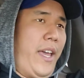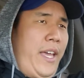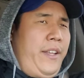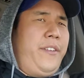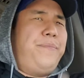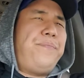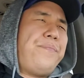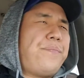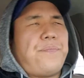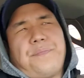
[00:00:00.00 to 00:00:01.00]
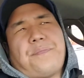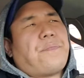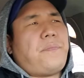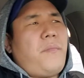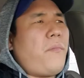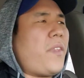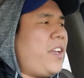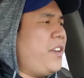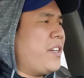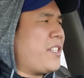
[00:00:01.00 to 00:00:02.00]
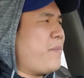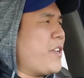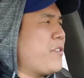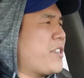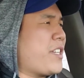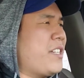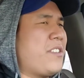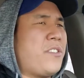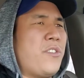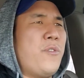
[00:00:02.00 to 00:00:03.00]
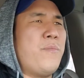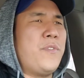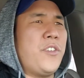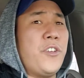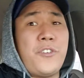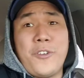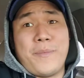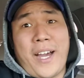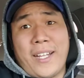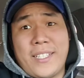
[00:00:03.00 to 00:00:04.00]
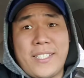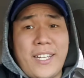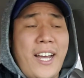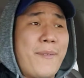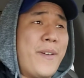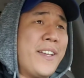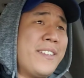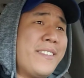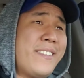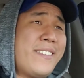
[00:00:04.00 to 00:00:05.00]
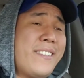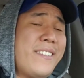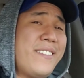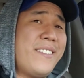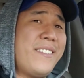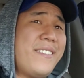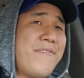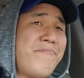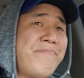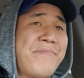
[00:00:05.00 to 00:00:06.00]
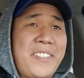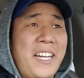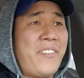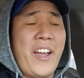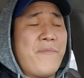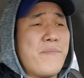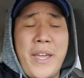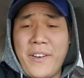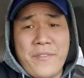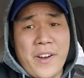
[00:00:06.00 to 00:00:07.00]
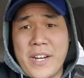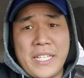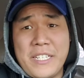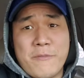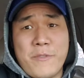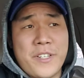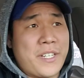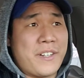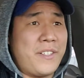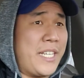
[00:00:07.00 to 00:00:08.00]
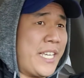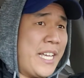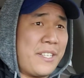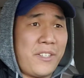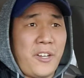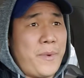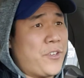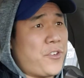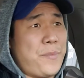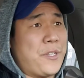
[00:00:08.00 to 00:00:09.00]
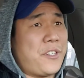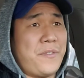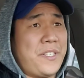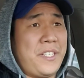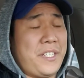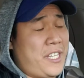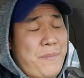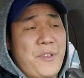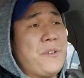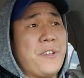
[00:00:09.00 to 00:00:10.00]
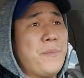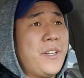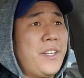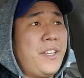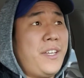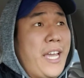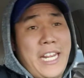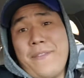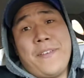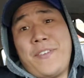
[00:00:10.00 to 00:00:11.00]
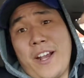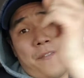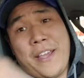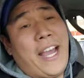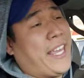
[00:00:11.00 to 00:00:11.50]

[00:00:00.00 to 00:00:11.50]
And you know, as somebody who just consumes YouTube nonstop, as I've, I've, made it very clear, boys and girls, I canceled all my streaming services except YouTube, and even VRV.